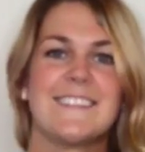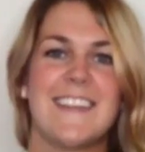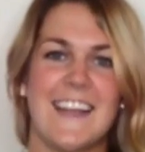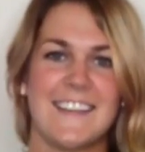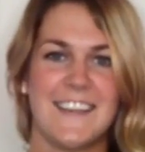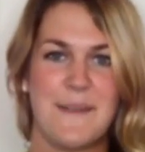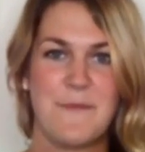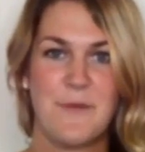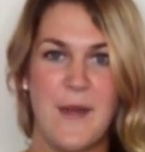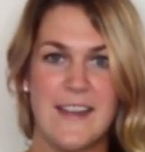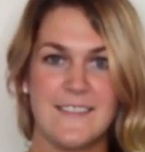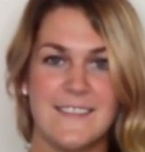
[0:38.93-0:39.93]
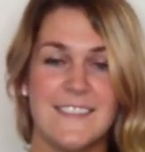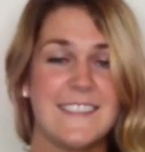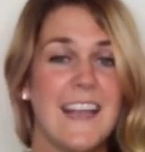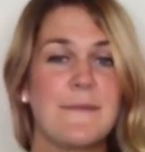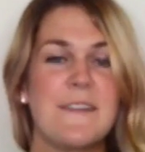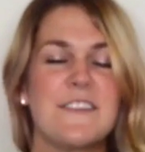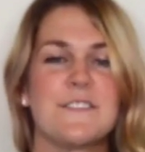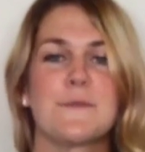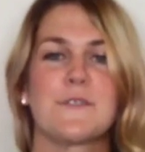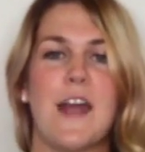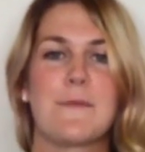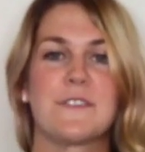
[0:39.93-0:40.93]
Tactic number 1, segment your
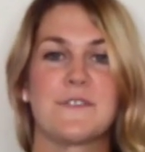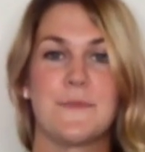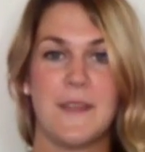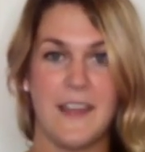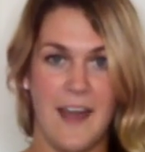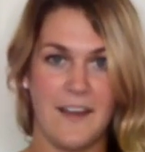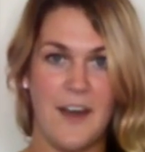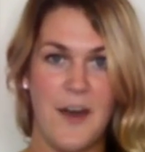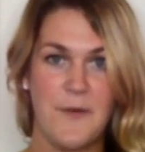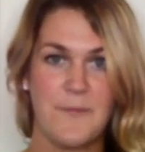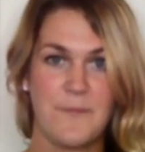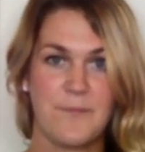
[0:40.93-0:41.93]
subscribers from the get-go.